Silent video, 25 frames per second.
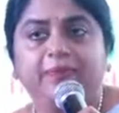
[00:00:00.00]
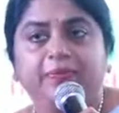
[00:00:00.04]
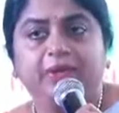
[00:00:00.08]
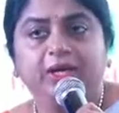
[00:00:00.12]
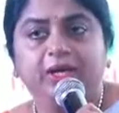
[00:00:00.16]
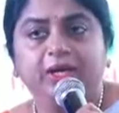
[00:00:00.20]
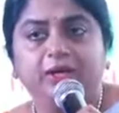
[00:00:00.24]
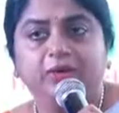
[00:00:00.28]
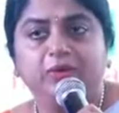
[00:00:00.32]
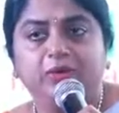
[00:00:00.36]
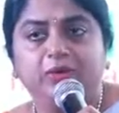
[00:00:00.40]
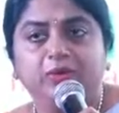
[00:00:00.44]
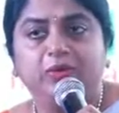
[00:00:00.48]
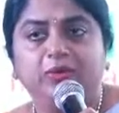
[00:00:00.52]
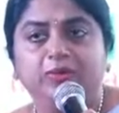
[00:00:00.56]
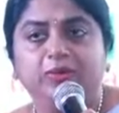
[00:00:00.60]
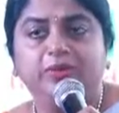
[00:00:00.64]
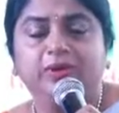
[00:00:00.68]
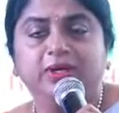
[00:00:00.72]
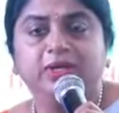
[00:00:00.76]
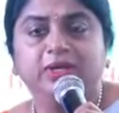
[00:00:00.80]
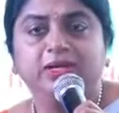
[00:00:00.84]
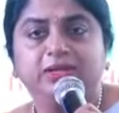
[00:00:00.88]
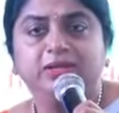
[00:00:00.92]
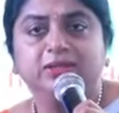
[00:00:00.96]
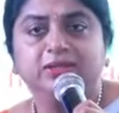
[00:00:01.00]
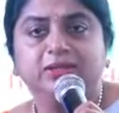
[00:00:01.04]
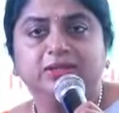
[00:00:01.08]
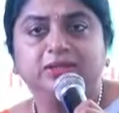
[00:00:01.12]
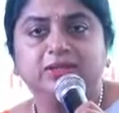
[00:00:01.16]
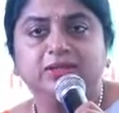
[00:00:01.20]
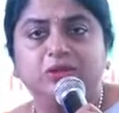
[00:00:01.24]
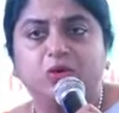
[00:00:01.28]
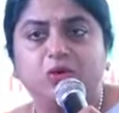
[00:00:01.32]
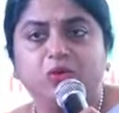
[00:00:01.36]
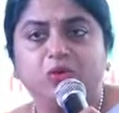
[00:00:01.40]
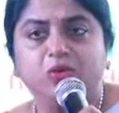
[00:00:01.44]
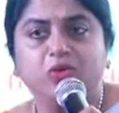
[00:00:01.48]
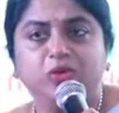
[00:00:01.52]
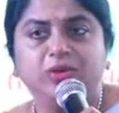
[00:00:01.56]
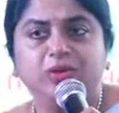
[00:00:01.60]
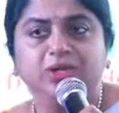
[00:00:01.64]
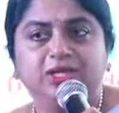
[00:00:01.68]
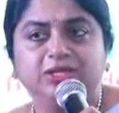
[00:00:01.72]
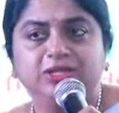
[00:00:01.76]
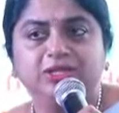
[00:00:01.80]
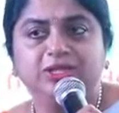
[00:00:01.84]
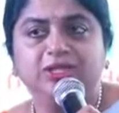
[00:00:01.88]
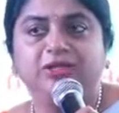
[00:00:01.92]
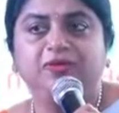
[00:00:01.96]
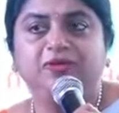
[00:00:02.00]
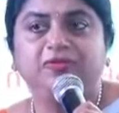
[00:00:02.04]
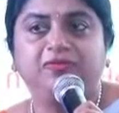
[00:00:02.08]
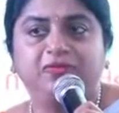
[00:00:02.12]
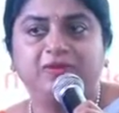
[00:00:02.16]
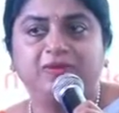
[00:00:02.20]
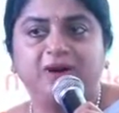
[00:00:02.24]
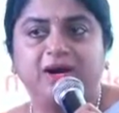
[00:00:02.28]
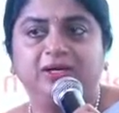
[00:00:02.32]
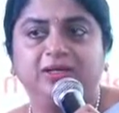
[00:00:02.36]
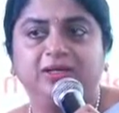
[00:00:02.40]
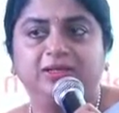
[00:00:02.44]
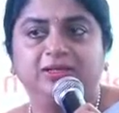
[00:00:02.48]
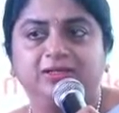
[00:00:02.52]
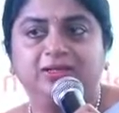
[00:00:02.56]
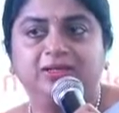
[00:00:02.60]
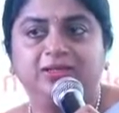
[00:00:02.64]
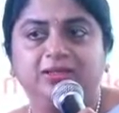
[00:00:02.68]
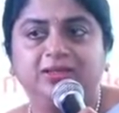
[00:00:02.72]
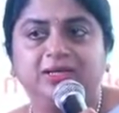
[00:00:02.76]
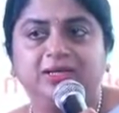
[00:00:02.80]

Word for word: you know, it is only chit funds